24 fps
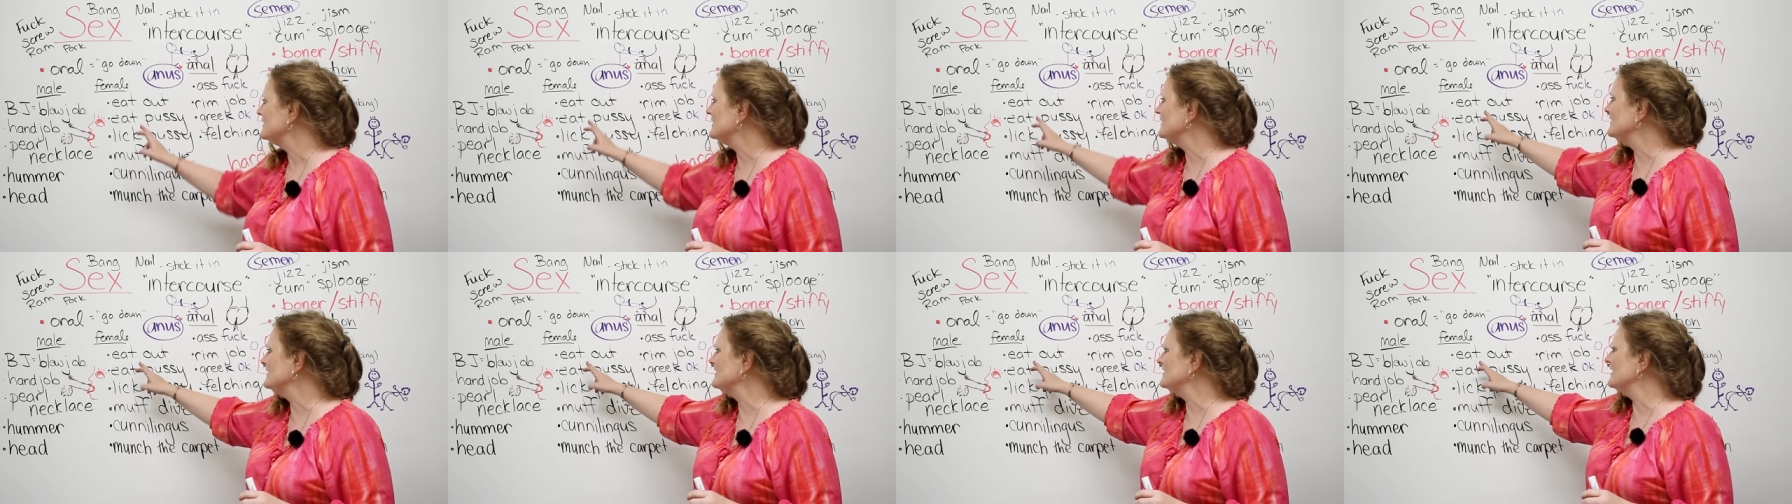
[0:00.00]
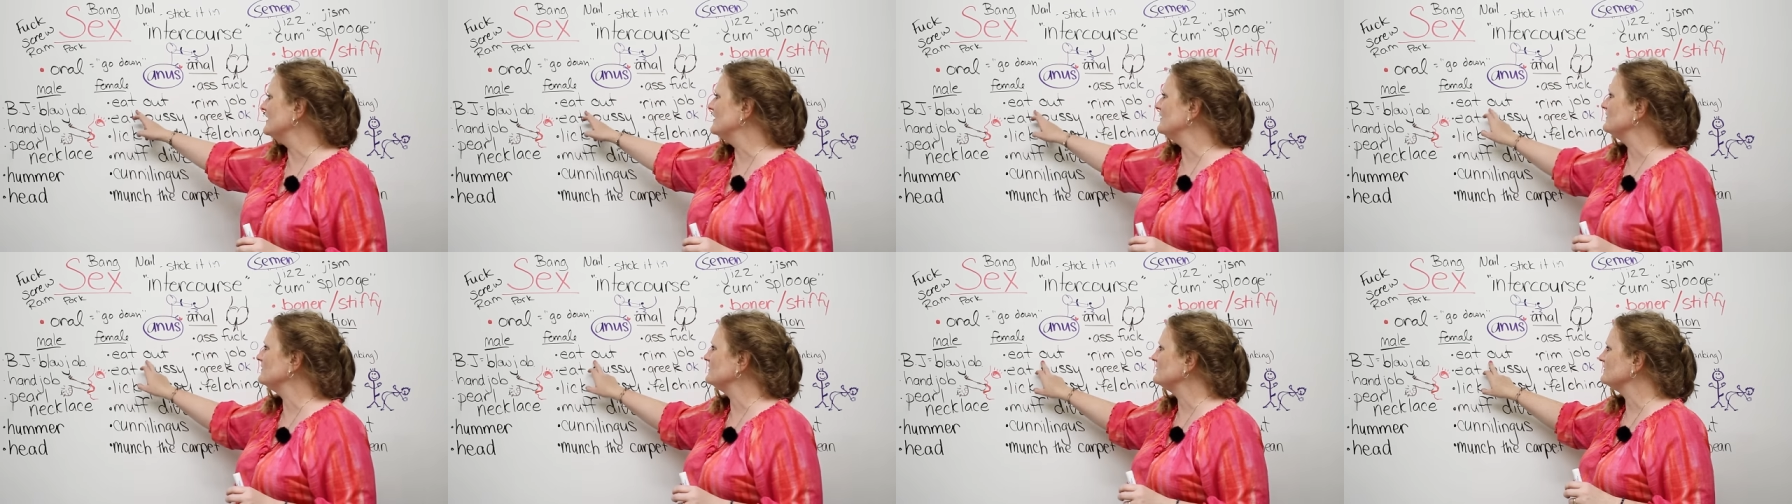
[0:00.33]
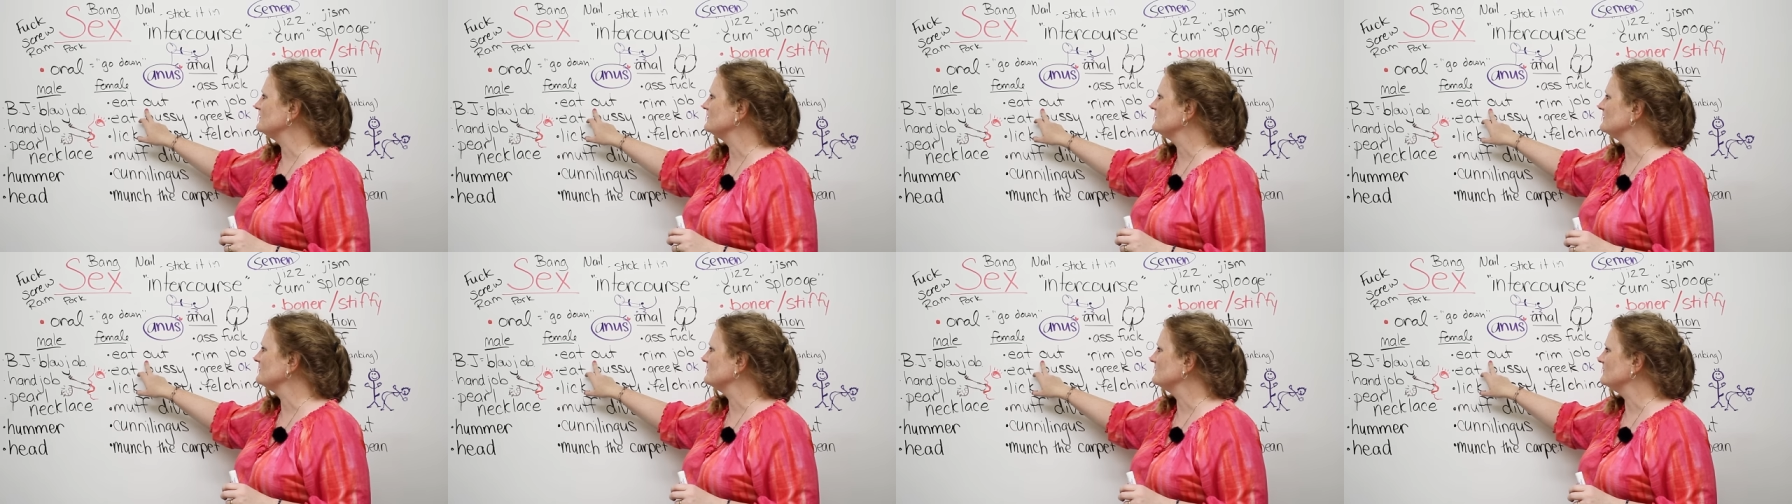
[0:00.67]
Eat out
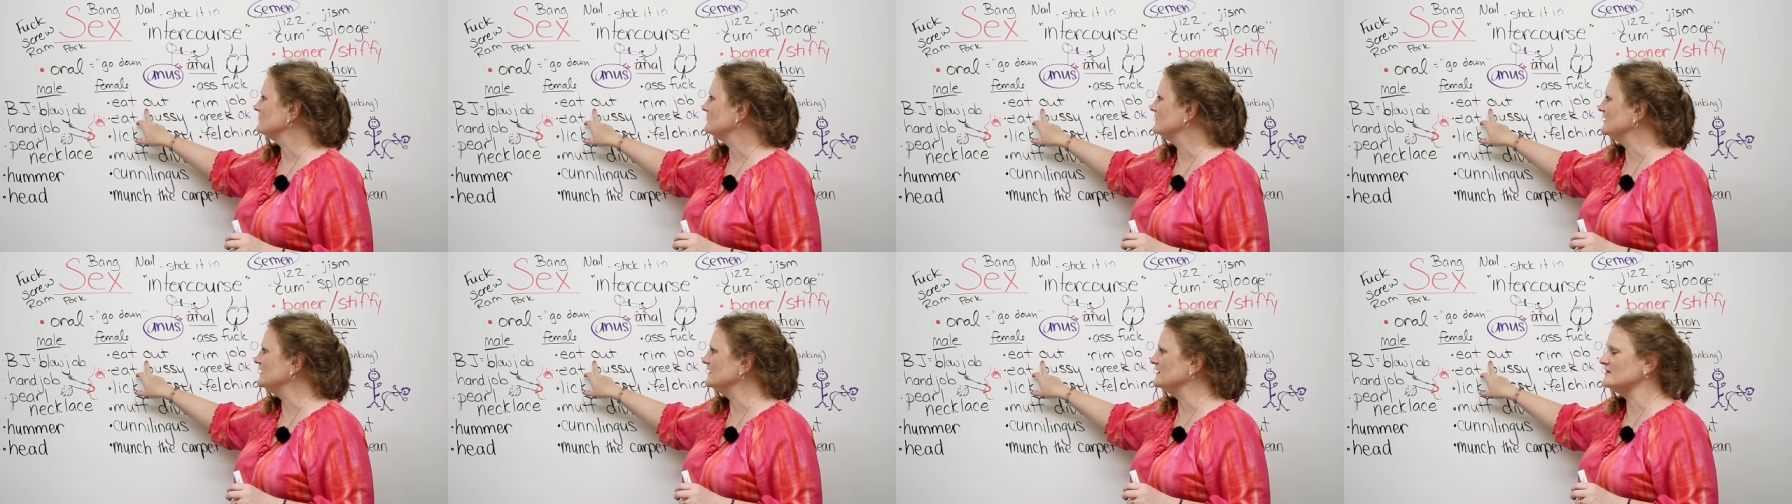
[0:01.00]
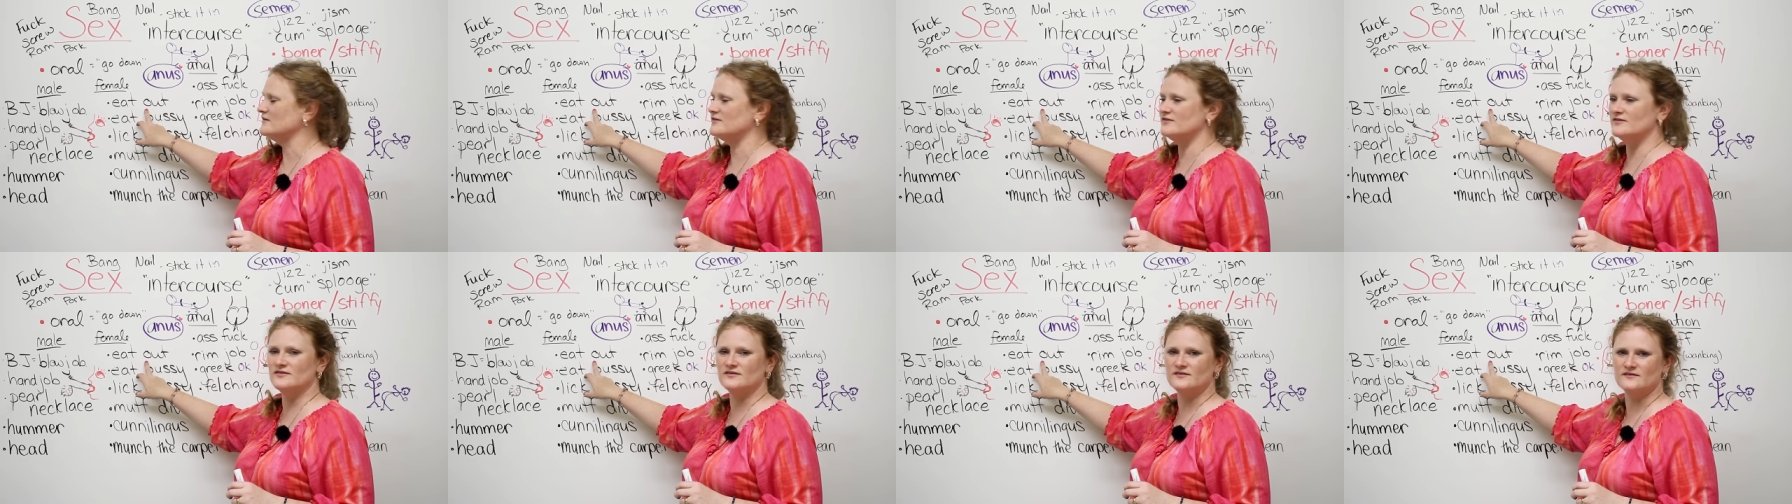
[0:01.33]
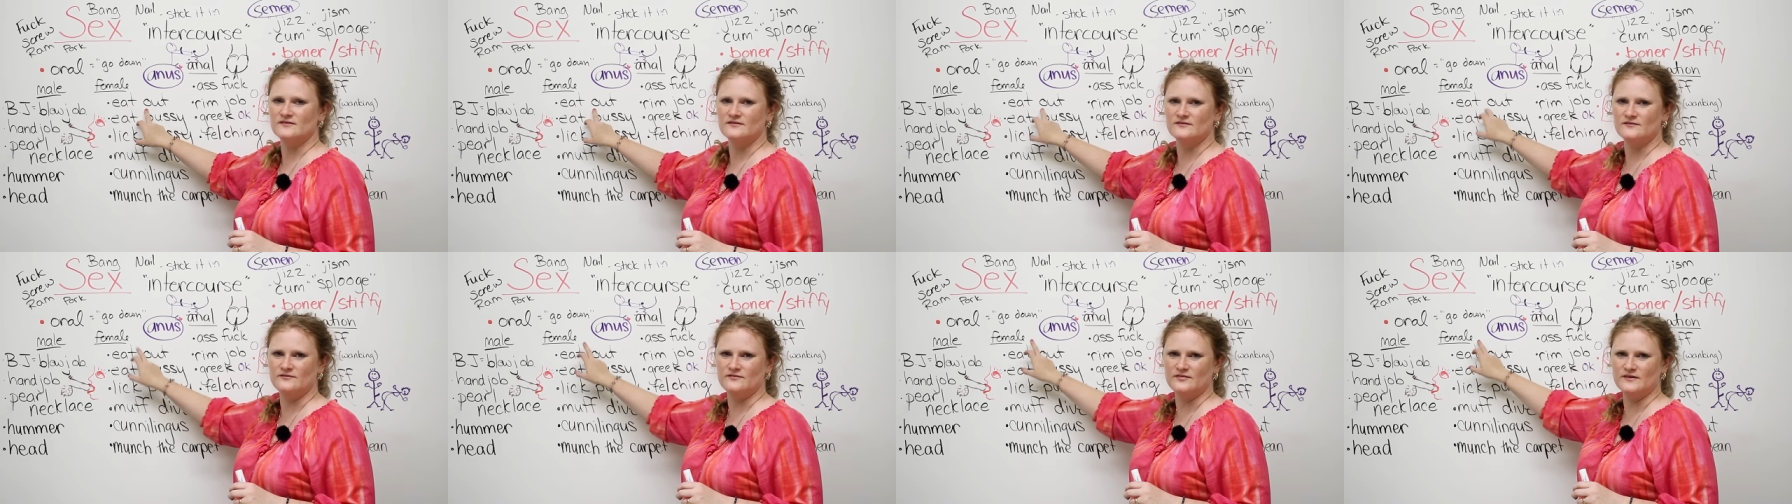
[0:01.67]
means
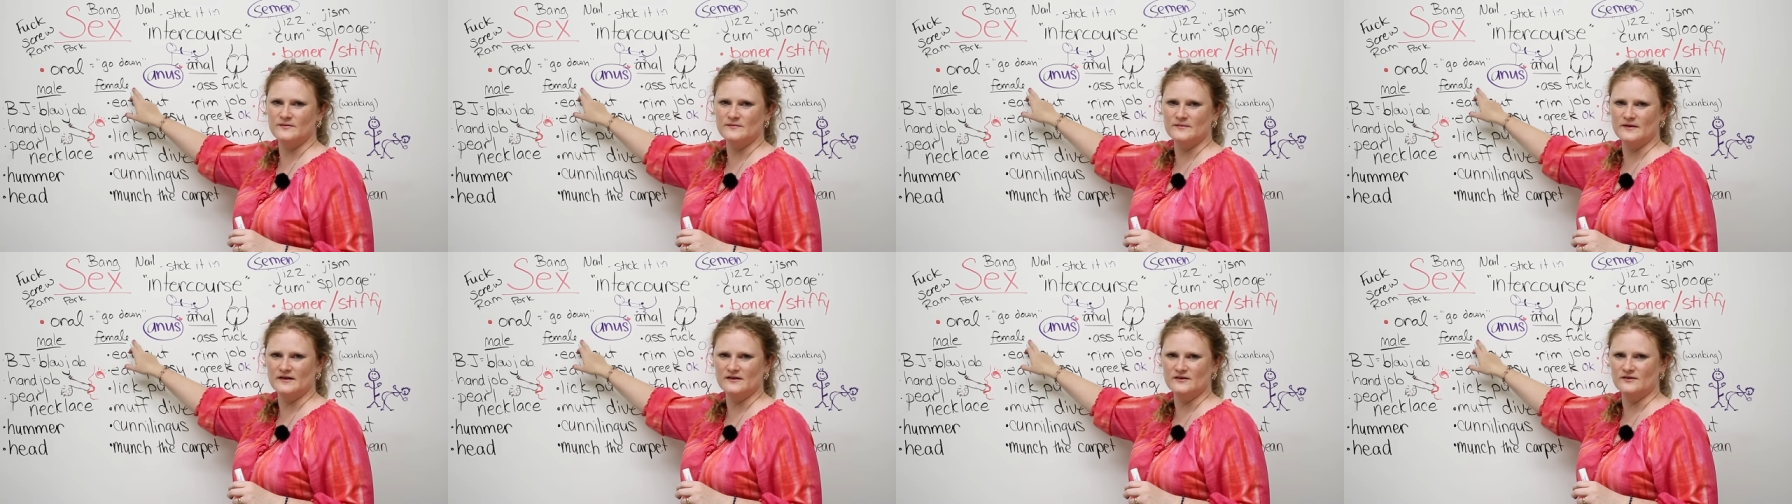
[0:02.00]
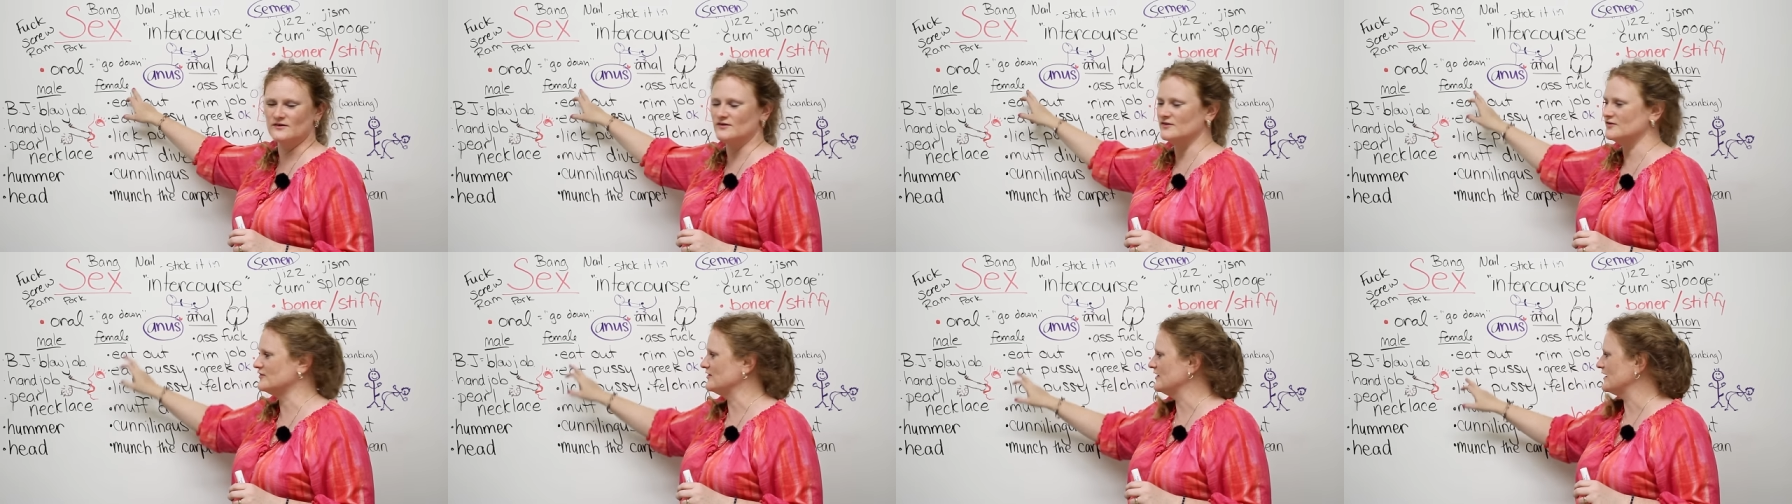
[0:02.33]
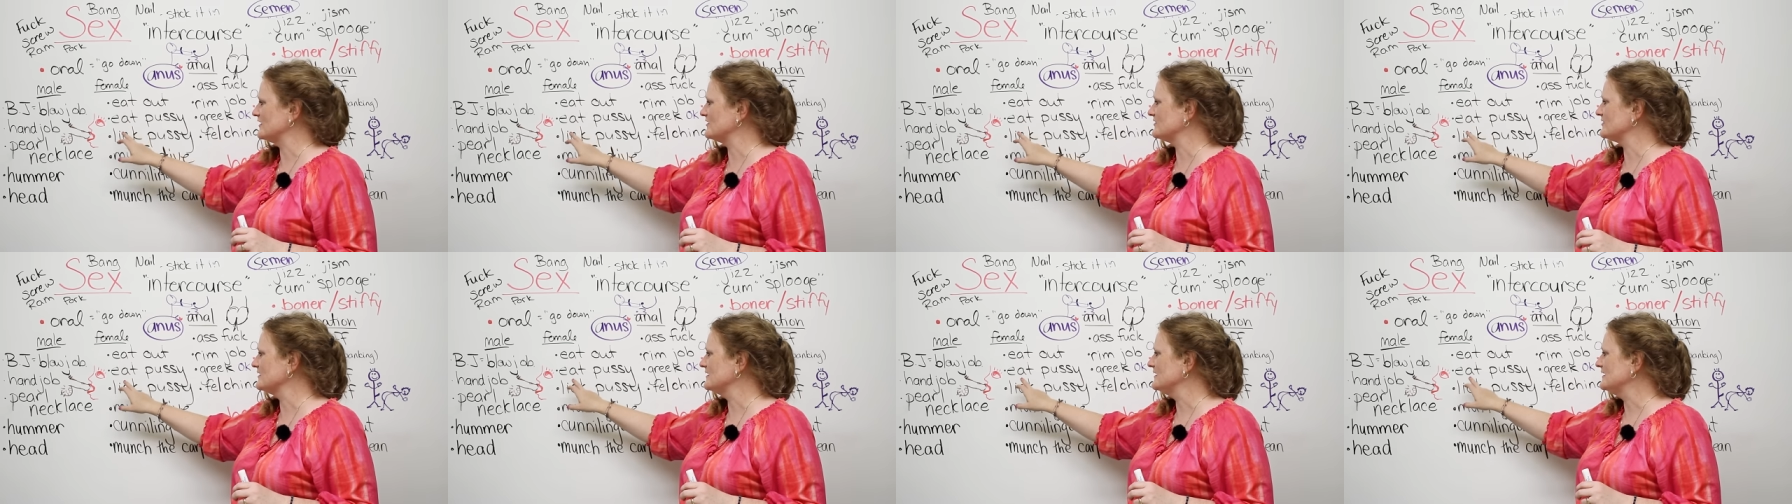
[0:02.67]
female oral
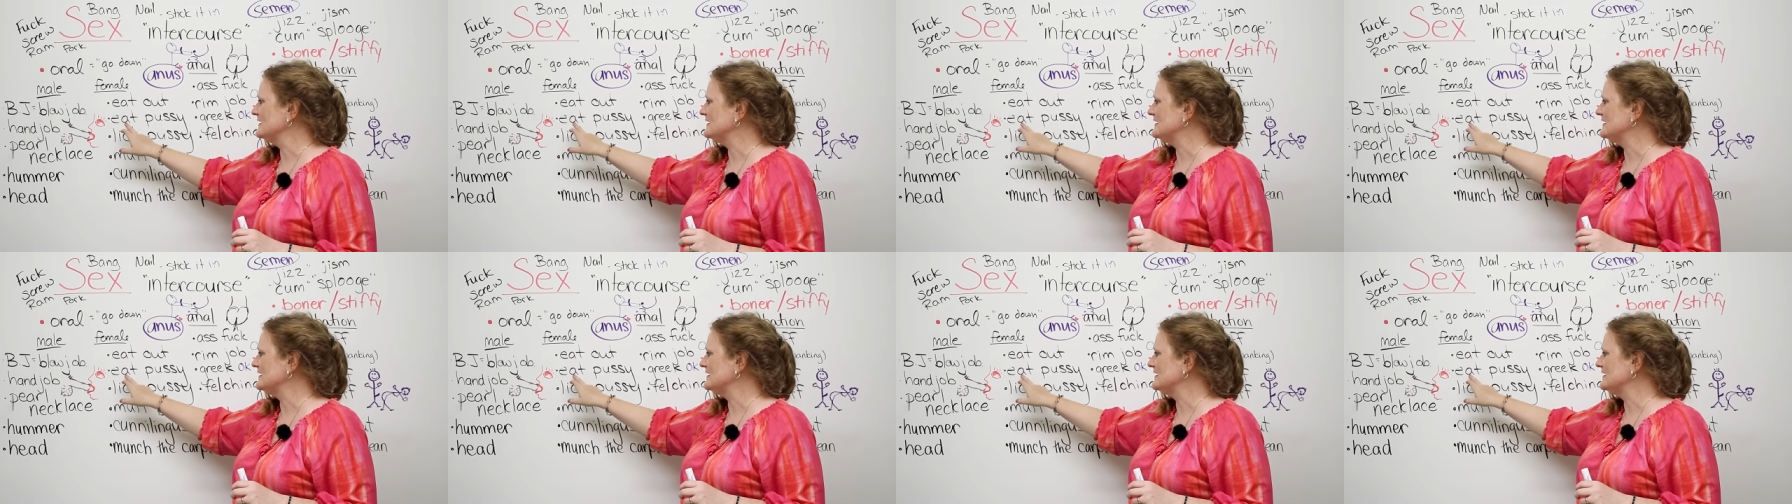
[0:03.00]
sex.